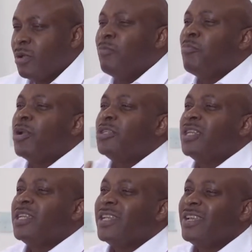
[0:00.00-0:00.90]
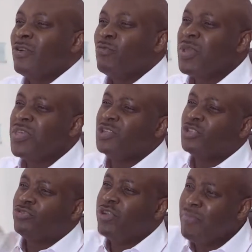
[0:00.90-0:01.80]
But with a
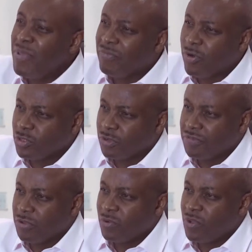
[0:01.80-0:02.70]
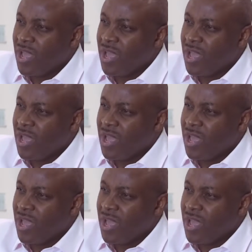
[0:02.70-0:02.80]
dream in front of you